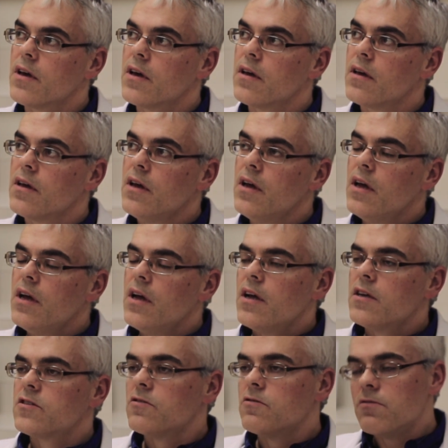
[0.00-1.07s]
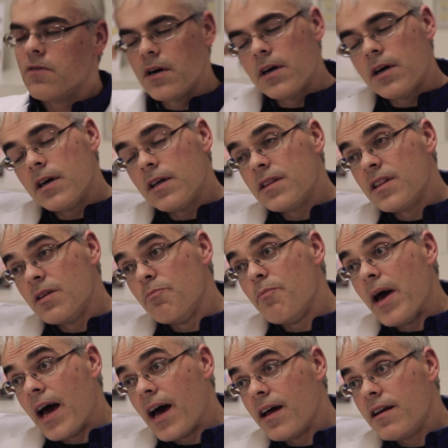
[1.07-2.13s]
Okay. So the
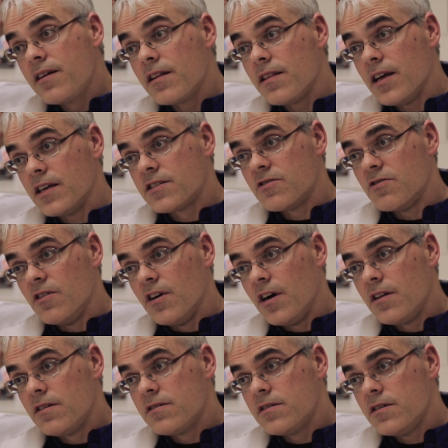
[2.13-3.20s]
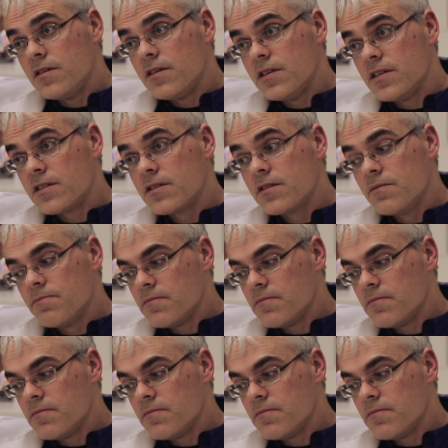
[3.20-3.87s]
bad cholesterol is